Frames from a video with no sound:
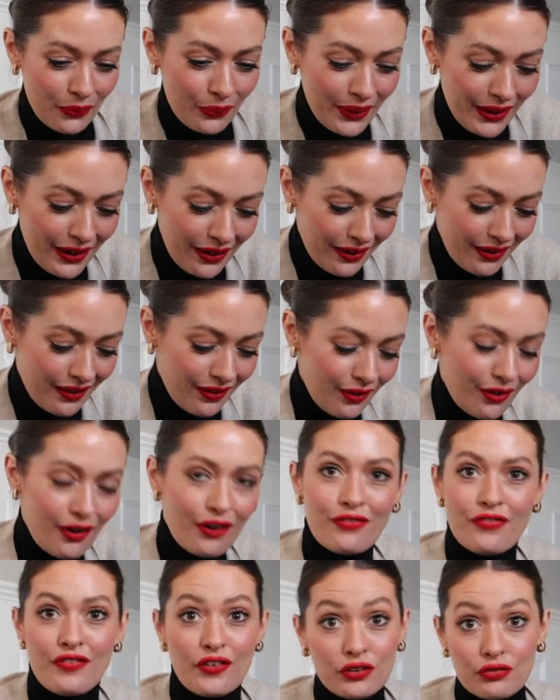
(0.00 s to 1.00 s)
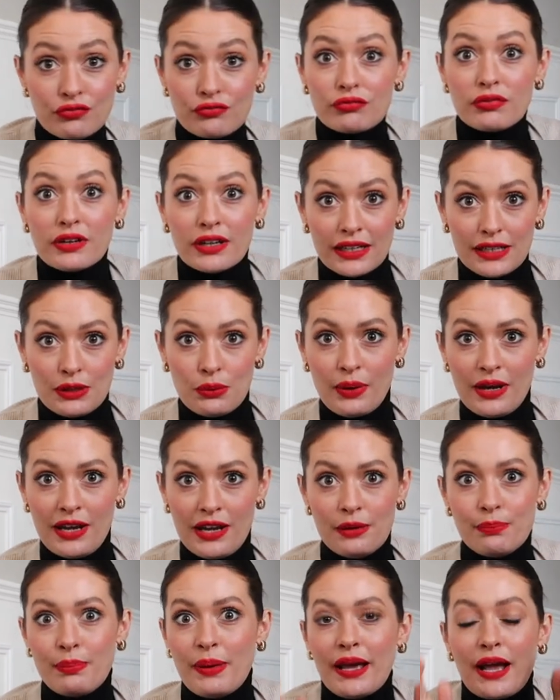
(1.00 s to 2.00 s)
We are off. Feels really
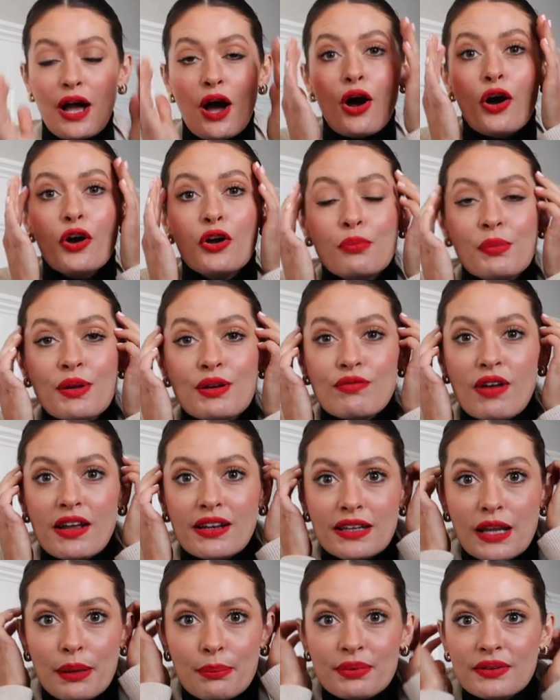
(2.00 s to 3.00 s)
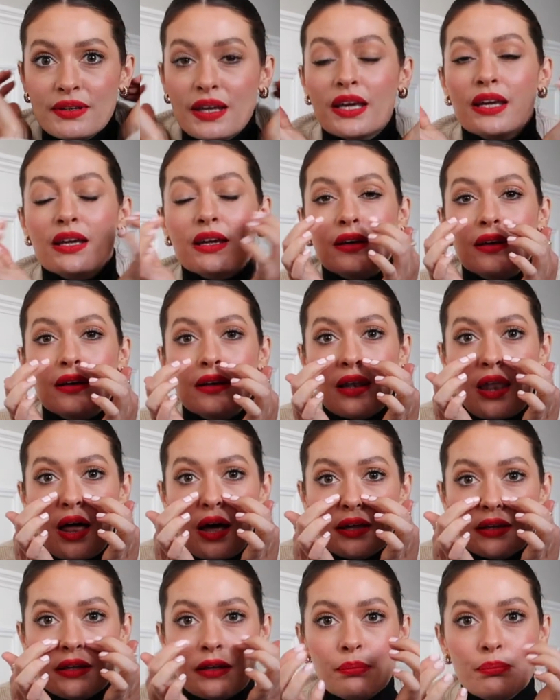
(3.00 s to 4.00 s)
weird being at home in red lipstick
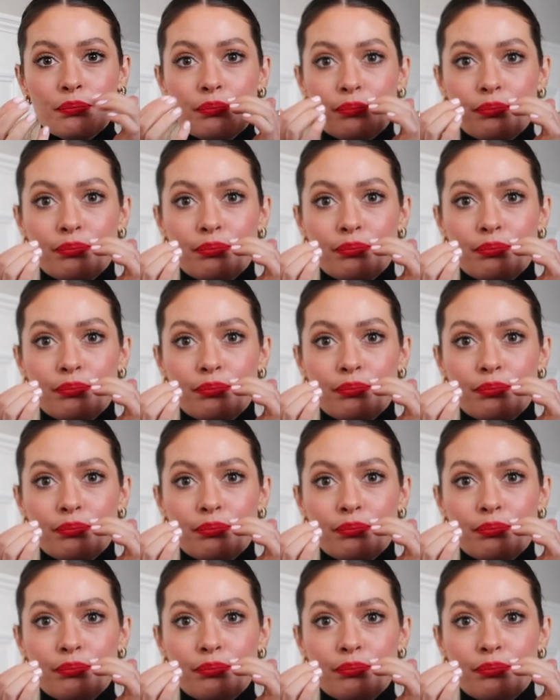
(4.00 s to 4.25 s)
like